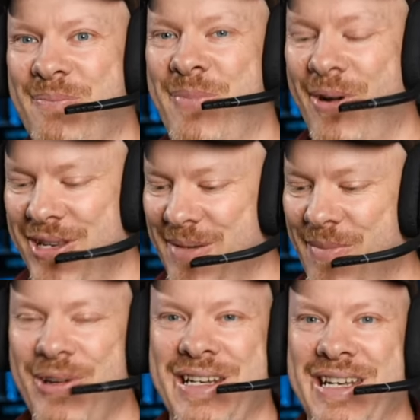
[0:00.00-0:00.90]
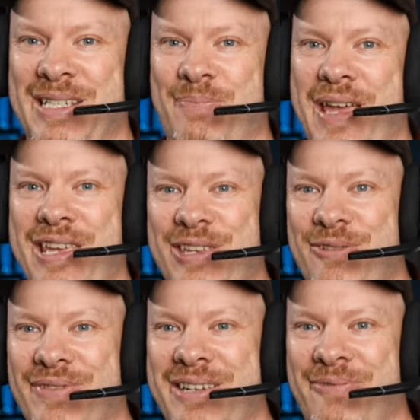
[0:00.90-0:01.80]
mind you might need a spare
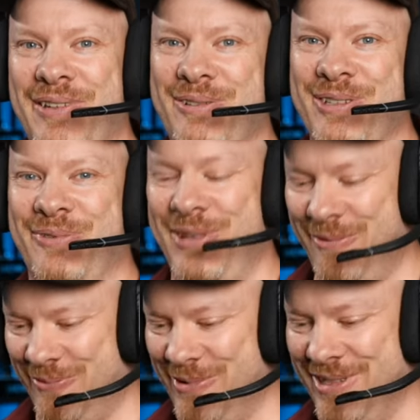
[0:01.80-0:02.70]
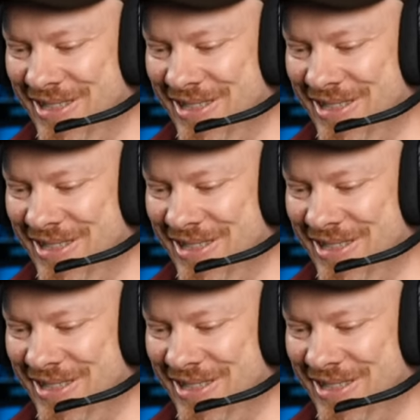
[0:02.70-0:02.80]
UV filter for the front.